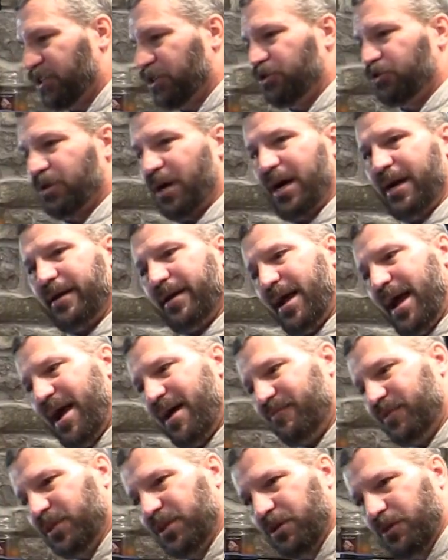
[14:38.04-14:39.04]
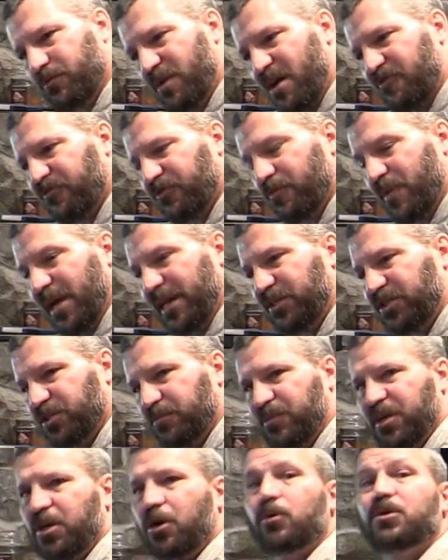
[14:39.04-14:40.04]
and try to have a little reformation,
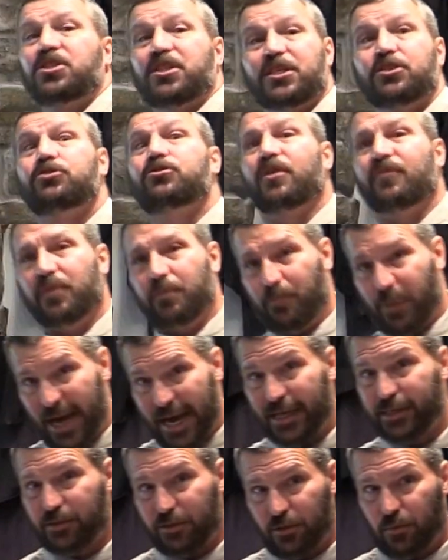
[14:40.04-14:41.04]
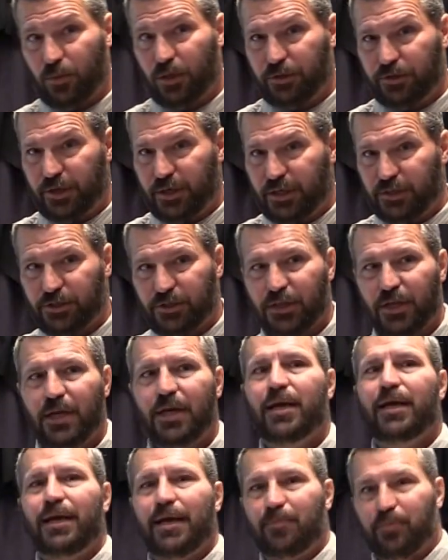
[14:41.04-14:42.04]
but it always gets driven back to the wilderness.
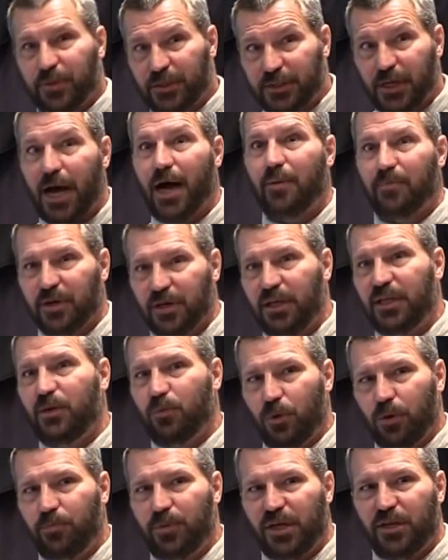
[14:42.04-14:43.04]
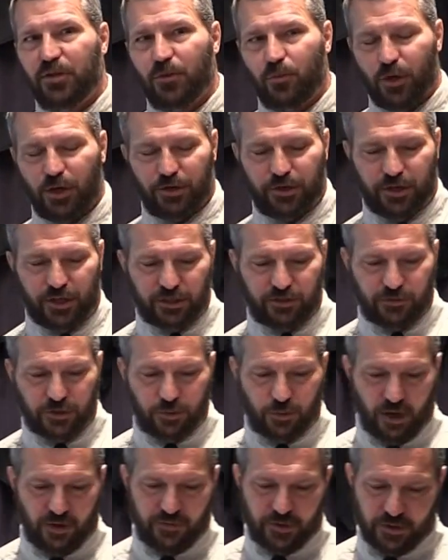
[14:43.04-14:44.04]
It predominantly will be in the wilderness for
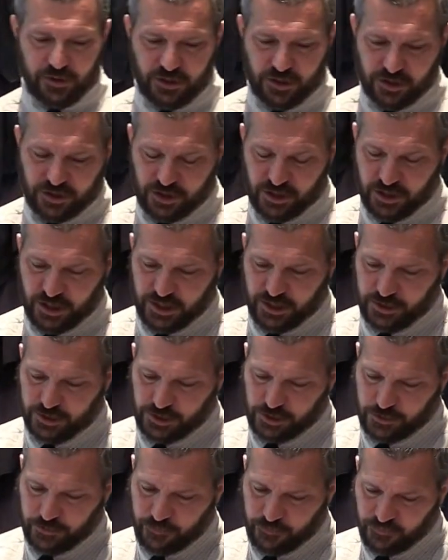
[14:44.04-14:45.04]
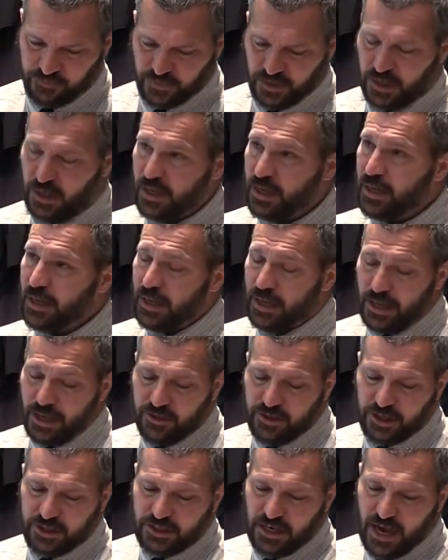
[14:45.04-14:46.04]
1260 years.
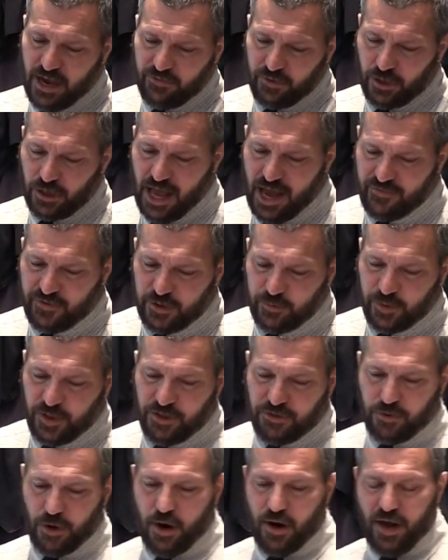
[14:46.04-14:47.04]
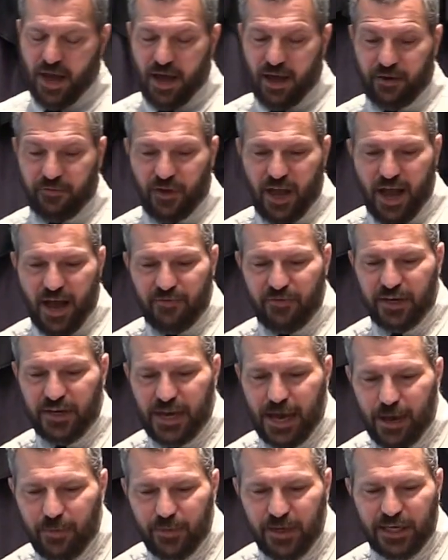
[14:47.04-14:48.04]
The devil, having been thrown out of heaven,
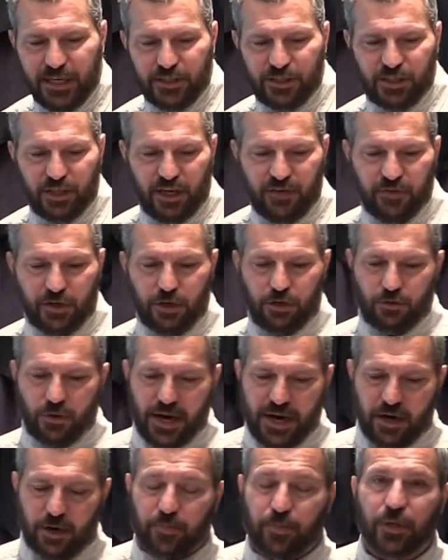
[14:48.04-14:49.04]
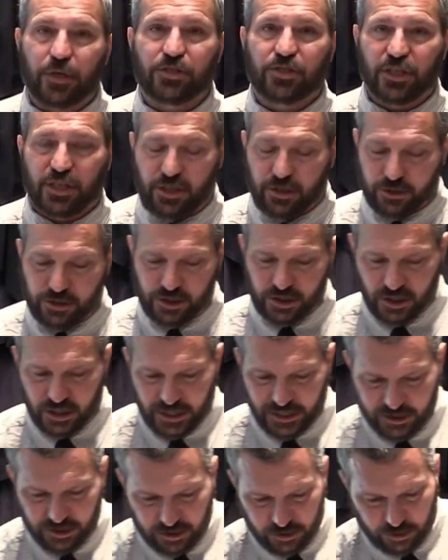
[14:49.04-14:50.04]
now begins an even greater persecution
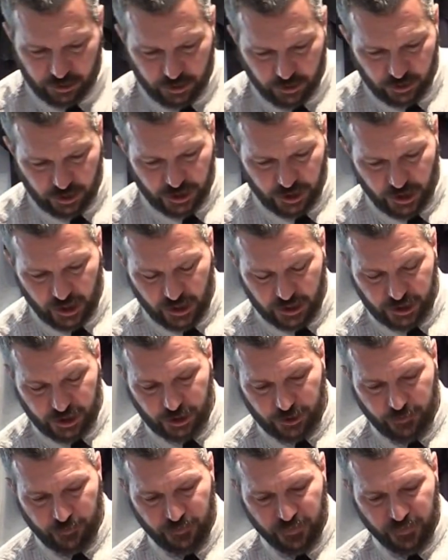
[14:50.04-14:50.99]
against the true church.